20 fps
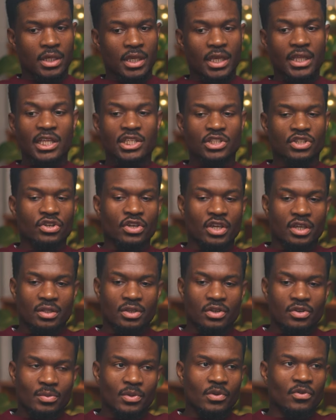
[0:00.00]
Yeah, don't
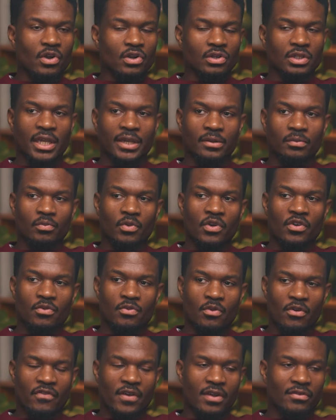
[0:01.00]
get me wrong. Like
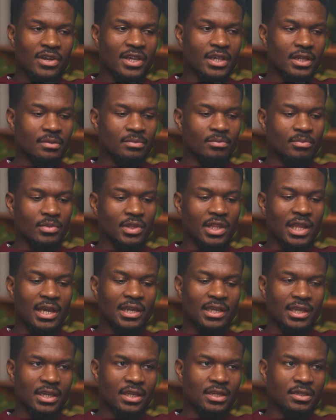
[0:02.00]
we're very
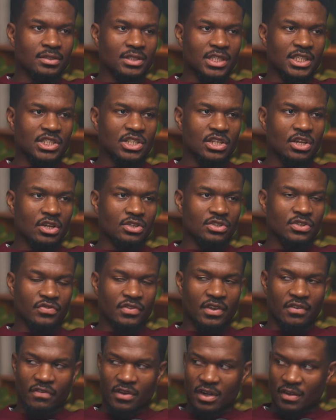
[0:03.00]
lucky. There's lots of
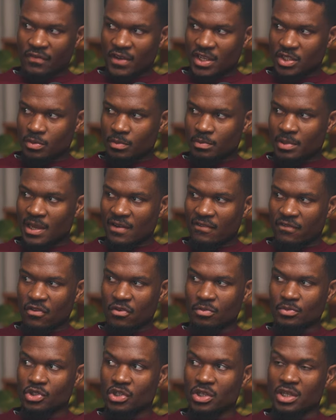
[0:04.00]
different investment
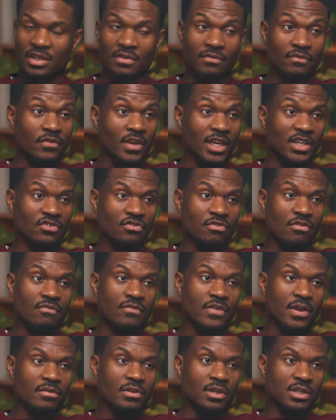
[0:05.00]
platforms. You can invest from
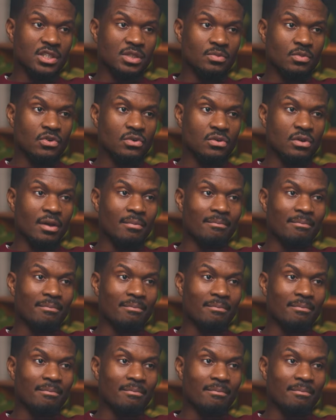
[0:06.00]
very small